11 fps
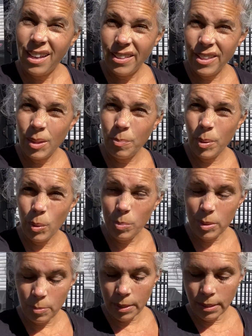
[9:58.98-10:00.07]
Now that the poop
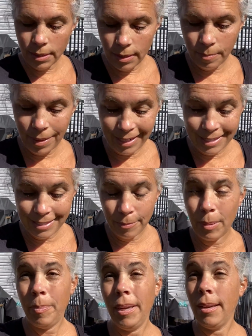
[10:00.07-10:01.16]
is picked up, I guess I'm
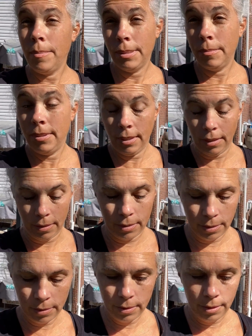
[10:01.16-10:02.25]
gonna pick up some
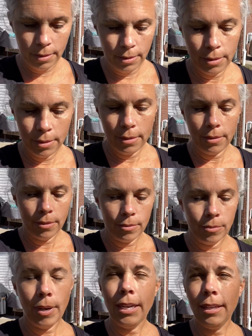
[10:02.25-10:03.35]
sticks.
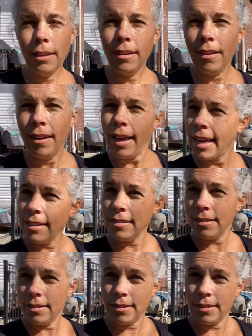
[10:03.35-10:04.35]
Randy hates